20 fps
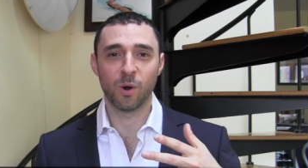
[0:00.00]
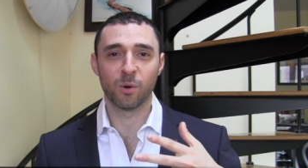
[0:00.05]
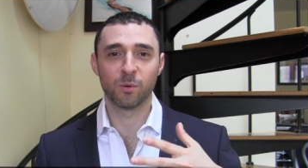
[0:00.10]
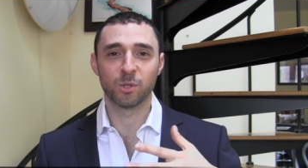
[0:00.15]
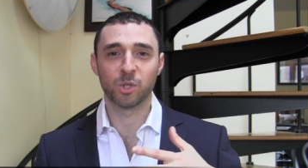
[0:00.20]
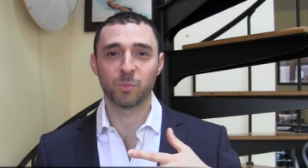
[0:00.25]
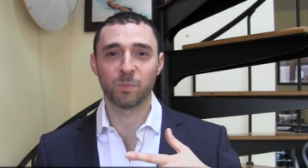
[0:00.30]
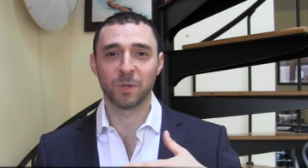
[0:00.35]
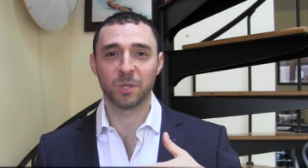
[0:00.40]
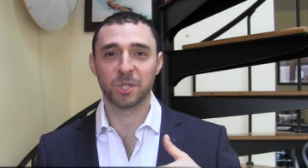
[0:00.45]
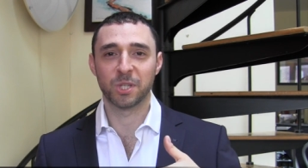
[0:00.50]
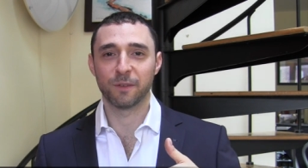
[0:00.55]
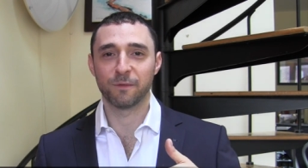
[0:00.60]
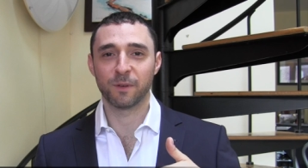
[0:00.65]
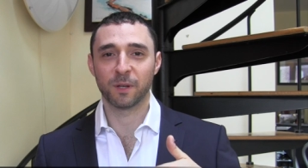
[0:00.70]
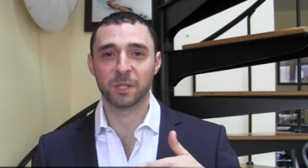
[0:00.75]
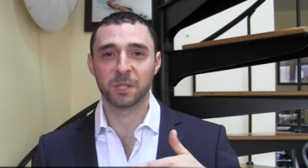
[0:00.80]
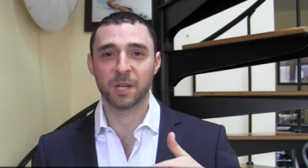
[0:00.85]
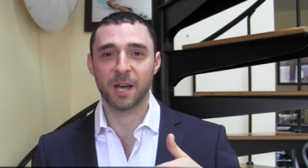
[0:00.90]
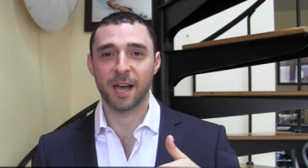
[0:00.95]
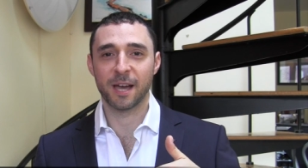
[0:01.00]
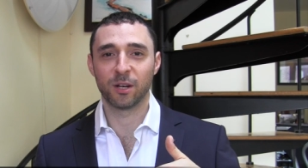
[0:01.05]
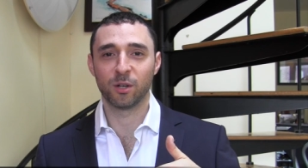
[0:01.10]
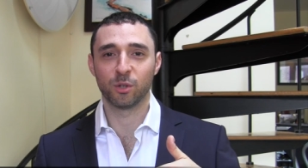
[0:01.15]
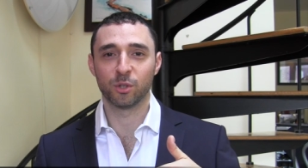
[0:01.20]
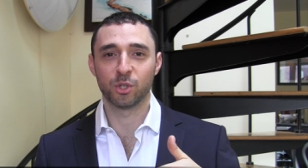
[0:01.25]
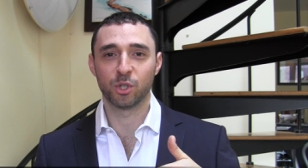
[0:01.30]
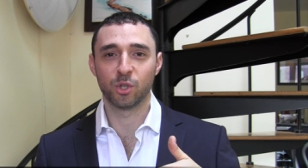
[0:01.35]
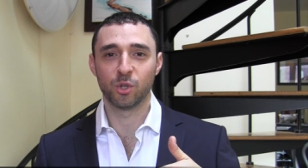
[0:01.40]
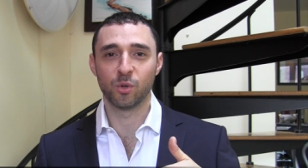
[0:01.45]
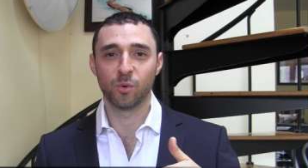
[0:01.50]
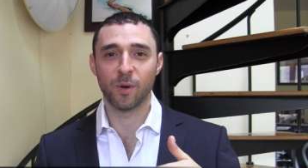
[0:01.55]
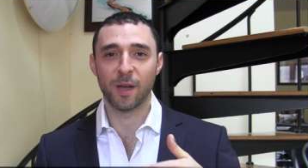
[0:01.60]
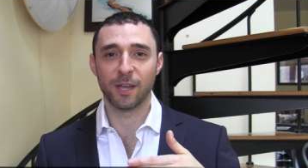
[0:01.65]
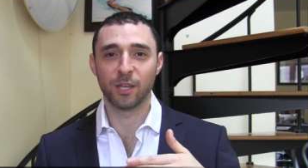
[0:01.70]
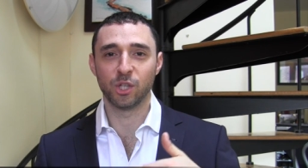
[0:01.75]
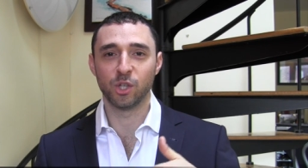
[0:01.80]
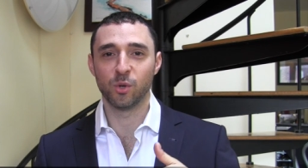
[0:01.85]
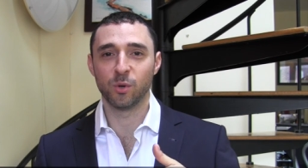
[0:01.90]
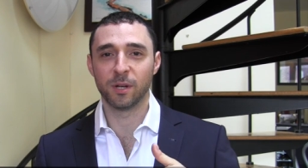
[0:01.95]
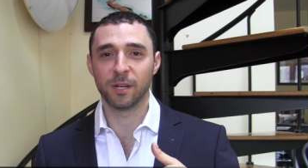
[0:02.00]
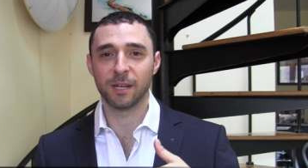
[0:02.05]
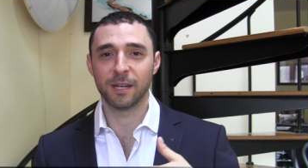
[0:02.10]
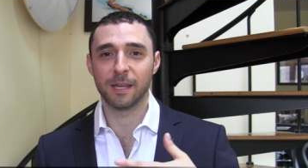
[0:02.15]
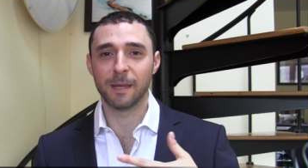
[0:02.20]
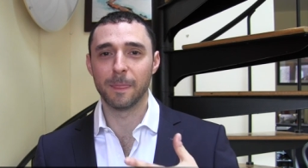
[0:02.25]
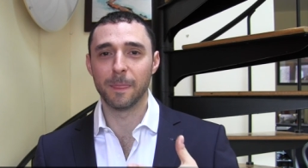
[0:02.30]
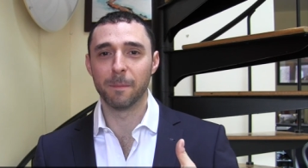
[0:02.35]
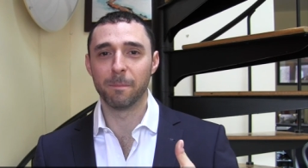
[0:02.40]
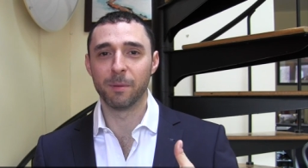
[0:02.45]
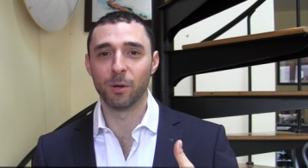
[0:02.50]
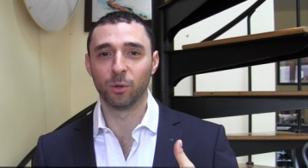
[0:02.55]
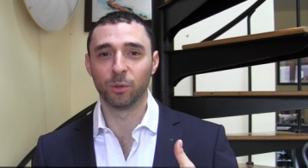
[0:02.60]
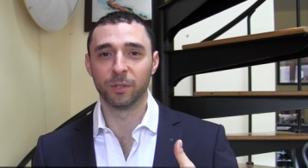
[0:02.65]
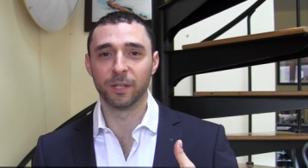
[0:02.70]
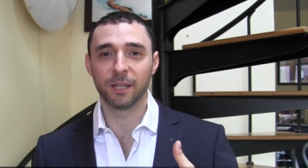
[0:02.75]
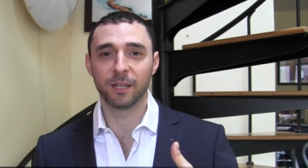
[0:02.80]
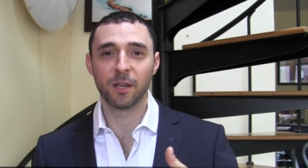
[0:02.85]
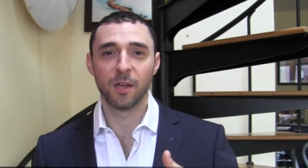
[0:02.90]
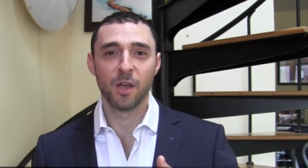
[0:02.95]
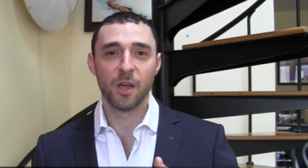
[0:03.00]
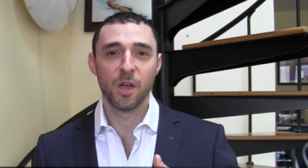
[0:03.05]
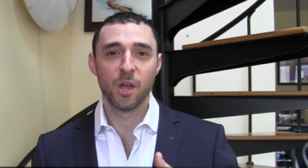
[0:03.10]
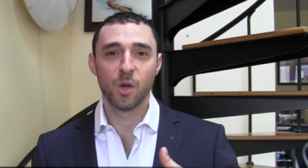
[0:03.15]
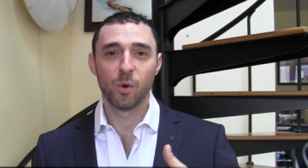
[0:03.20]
own specific title to a unit in the building,